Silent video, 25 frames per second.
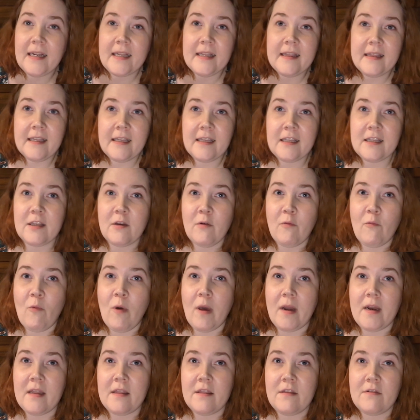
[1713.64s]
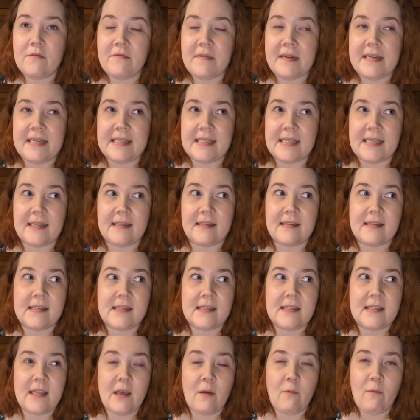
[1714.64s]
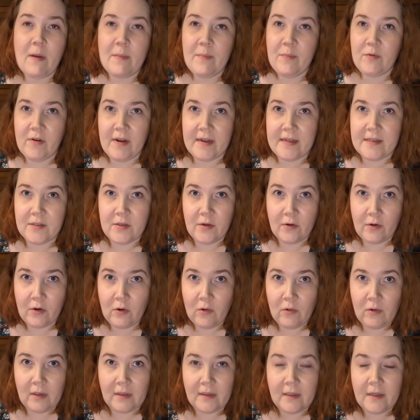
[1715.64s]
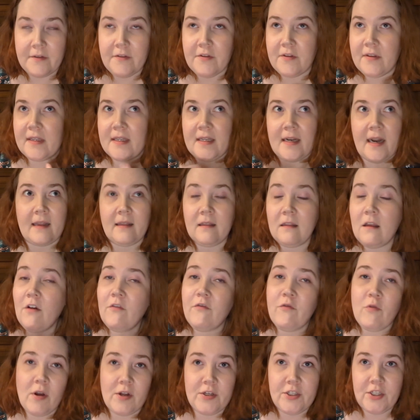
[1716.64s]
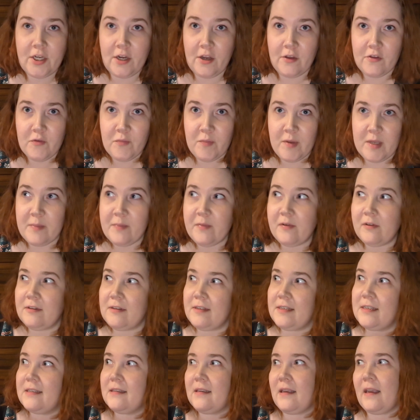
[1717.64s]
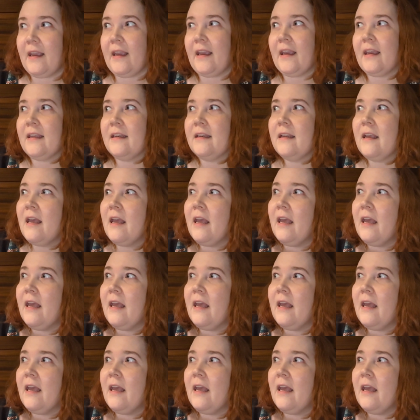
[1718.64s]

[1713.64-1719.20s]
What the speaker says: I think that one of the reasons that WIP parades are cool, other than I love watching other people's, and